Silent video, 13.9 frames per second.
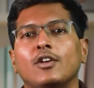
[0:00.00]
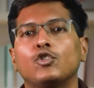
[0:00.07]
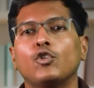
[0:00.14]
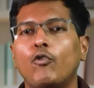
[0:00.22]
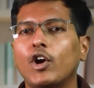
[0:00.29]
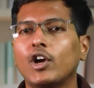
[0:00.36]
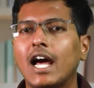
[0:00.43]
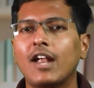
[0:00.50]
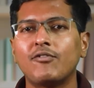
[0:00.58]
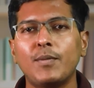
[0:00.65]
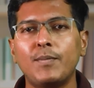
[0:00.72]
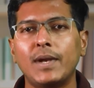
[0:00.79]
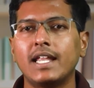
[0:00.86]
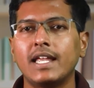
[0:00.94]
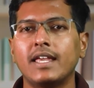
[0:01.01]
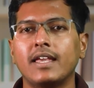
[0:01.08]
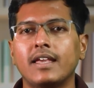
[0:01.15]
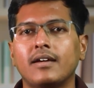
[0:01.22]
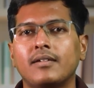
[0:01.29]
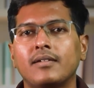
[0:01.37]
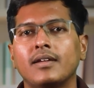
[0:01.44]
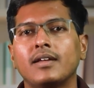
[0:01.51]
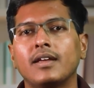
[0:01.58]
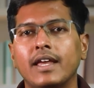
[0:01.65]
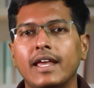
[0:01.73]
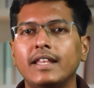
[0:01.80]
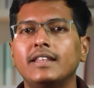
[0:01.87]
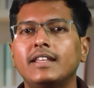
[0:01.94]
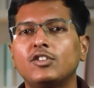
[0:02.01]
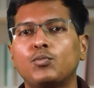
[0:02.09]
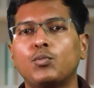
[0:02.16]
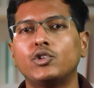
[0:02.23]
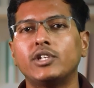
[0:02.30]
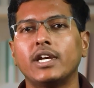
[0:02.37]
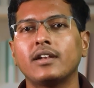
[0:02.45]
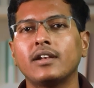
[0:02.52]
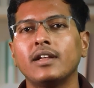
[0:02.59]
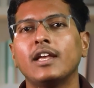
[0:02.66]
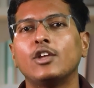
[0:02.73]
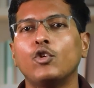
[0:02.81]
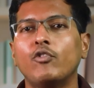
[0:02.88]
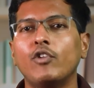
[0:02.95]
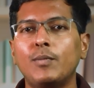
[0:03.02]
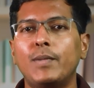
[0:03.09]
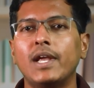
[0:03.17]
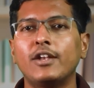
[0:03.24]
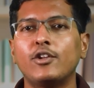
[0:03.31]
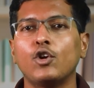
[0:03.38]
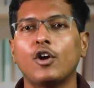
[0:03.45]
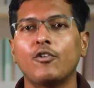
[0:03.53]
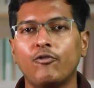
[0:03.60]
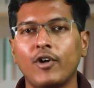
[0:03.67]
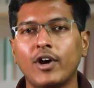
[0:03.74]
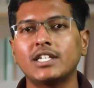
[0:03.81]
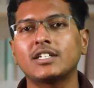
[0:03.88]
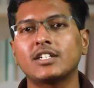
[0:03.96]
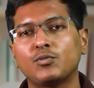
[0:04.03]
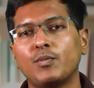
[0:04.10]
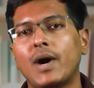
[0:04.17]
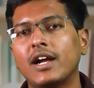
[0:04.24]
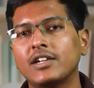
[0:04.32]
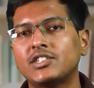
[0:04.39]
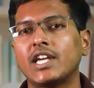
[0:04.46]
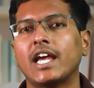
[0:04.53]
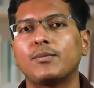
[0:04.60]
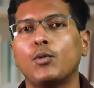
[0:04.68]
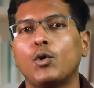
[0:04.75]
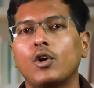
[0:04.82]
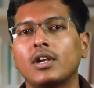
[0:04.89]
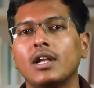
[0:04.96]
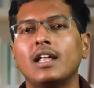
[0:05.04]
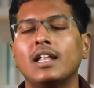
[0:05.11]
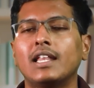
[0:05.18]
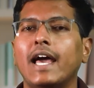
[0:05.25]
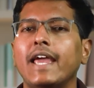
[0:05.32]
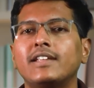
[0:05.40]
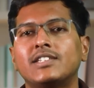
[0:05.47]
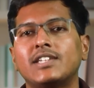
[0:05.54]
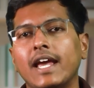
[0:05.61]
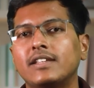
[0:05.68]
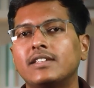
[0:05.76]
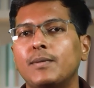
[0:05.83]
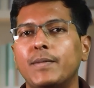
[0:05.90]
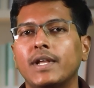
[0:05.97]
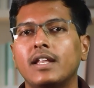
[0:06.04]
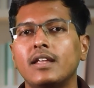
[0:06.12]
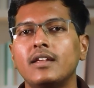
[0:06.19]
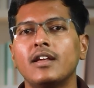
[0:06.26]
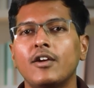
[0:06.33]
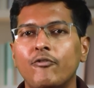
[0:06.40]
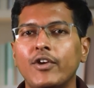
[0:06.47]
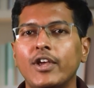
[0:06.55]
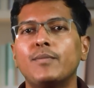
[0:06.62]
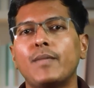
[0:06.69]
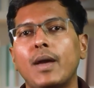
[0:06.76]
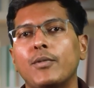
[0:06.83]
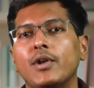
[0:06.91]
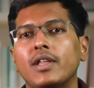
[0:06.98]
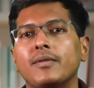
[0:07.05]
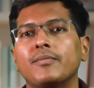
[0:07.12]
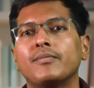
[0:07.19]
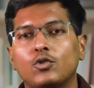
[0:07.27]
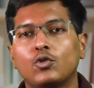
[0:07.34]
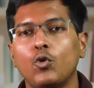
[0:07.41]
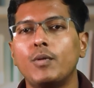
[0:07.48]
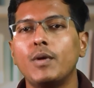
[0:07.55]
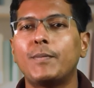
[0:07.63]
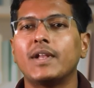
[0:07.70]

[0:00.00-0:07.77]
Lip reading: So what are we building here? In this project, you will build your first smart chatbot like ChatGPT with memory. To be